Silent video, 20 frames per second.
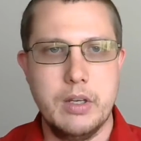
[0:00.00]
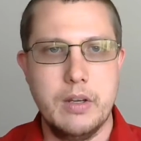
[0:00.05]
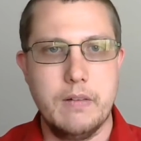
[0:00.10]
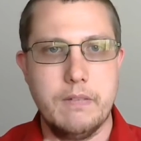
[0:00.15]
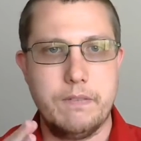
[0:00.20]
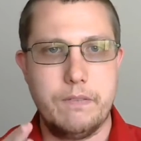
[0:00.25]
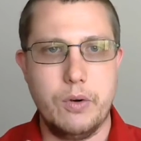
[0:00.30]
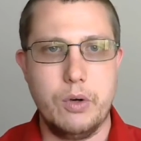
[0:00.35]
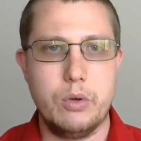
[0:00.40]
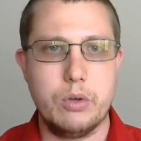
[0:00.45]

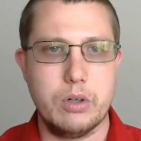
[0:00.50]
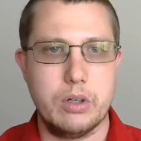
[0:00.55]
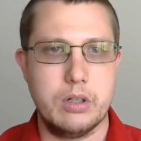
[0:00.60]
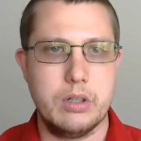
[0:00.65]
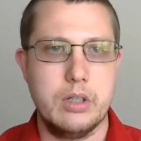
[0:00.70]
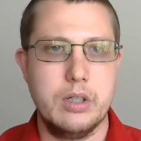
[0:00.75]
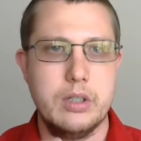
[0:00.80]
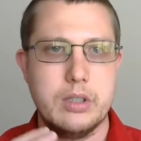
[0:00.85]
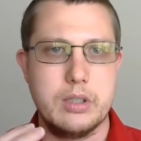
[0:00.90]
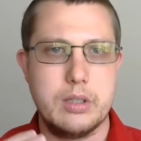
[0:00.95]
4.
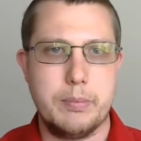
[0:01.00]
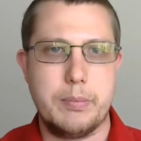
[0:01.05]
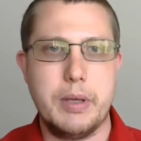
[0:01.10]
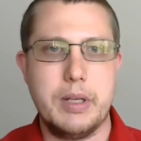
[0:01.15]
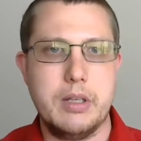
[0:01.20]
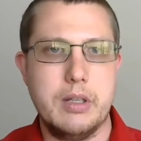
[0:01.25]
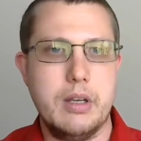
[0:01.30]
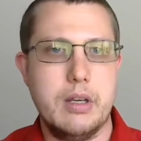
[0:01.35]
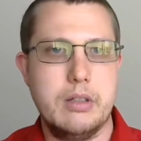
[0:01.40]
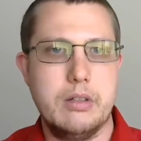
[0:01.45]

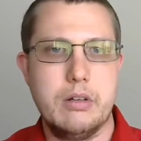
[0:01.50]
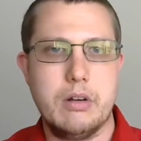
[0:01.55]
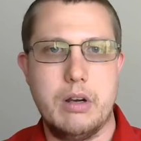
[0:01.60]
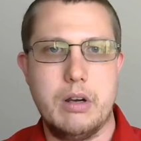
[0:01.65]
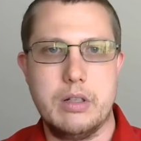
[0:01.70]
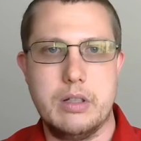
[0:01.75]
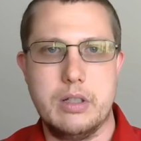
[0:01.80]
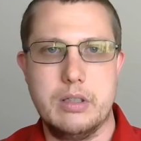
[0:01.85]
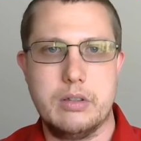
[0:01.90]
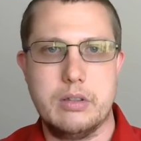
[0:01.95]
Depending on your
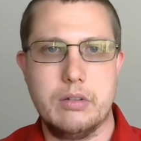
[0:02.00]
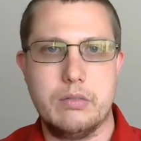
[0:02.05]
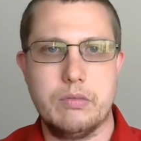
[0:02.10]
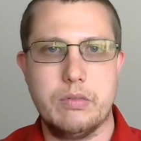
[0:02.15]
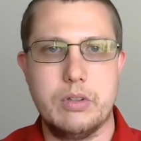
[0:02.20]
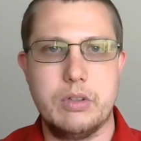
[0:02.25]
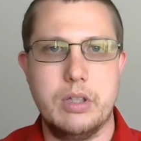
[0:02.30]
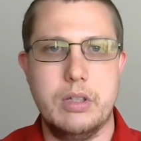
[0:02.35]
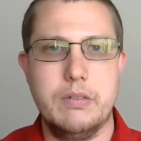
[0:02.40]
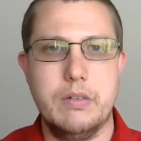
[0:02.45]
audience,
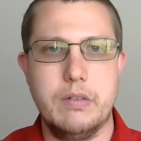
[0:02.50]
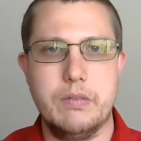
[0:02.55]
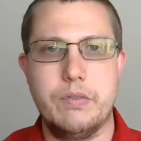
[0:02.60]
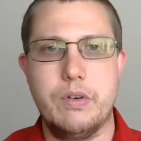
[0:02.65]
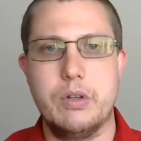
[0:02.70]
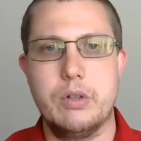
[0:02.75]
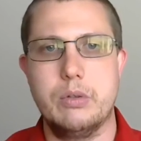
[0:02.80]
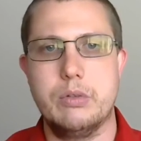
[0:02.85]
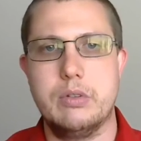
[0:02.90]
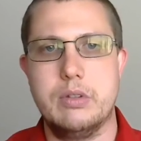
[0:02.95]
receiving
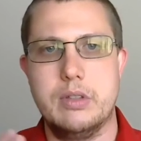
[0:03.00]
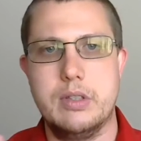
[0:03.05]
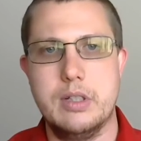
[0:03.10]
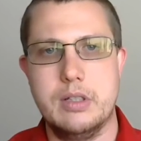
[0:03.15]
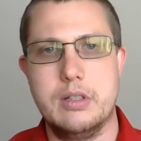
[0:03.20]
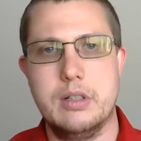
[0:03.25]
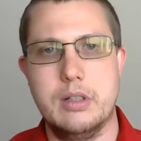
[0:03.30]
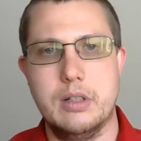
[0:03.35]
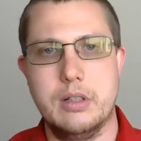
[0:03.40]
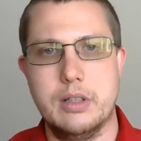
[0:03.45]
photos
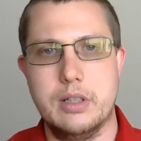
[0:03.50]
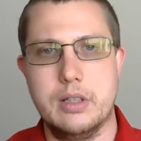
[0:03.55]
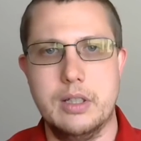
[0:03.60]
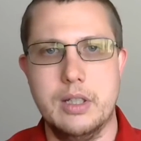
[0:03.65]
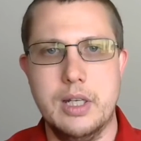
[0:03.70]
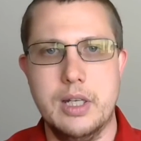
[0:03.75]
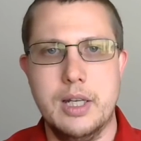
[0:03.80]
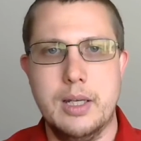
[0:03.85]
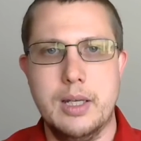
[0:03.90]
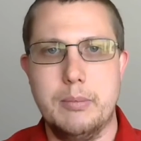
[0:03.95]
digitally
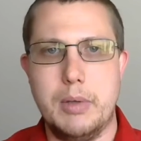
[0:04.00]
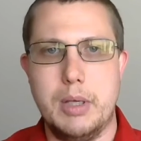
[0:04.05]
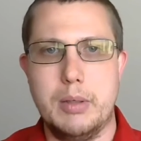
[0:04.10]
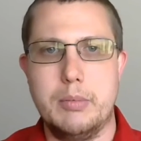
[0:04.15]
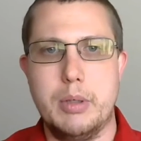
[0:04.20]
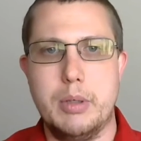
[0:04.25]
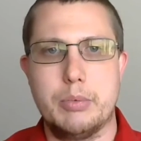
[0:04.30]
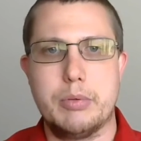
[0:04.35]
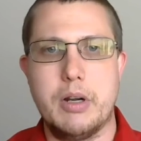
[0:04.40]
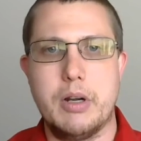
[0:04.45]
may
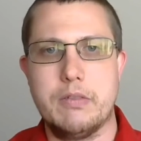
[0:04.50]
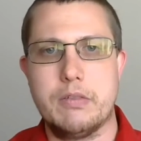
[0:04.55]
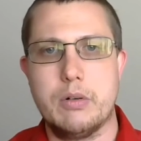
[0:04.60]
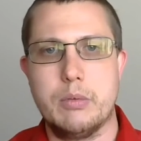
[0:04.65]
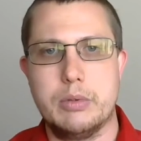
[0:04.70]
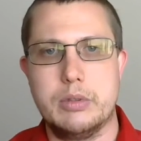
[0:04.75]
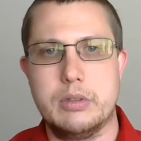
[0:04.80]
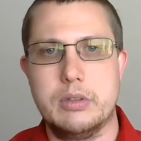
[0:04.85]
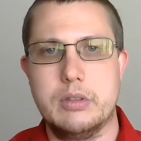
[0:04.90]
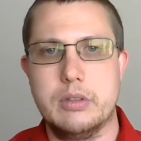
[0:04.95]
be
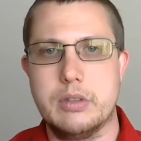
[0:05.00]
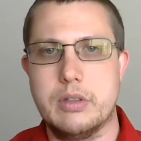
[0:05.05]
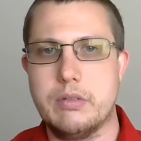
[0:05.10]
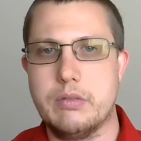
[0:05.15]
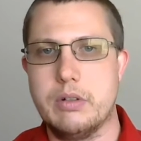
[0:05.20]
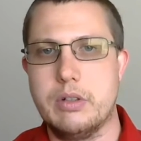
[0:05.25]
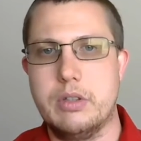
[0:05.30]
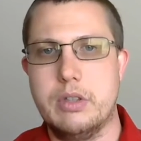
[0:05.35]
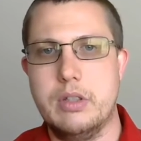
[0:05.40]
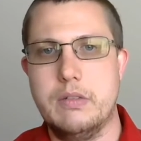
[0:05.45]
preferable to
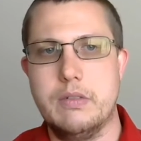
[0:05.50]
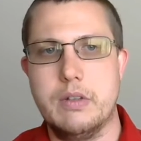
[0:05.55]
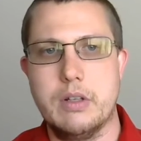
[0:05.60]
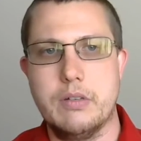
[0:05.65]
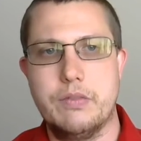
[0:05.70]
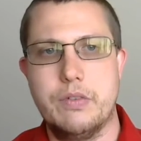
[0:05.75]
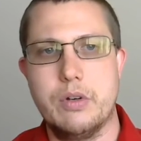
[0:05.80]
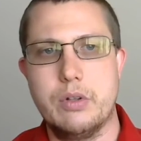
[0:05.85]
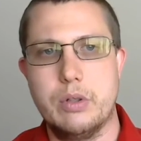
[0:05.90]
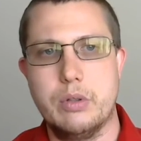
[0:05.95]
receiving a
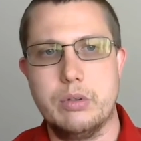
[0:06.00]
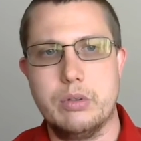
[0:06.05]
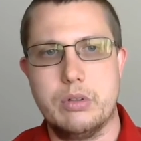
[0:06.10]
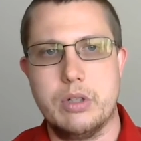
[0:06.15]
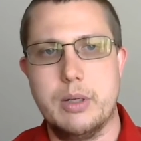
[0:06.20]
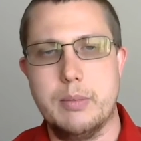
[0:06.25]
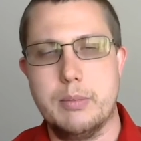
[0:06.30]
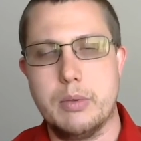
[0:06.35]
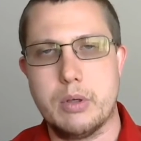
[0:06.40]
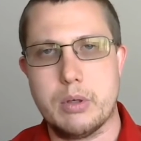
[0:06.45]
photo
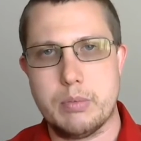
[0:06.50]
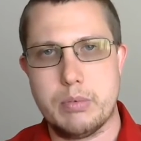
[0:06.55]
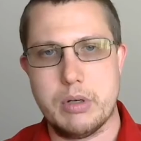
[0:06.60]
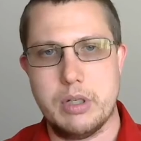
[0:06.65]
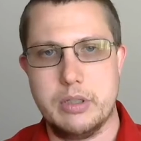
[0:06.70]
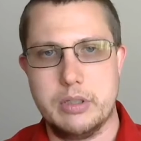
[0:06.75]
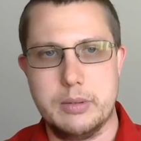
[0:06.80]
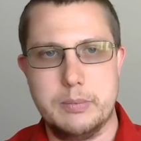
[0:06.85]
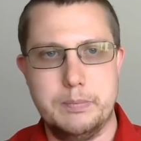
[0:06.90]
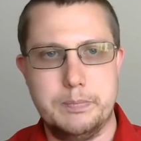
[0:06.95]
strip or
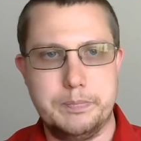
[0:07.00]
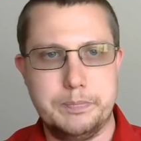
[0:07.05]
print.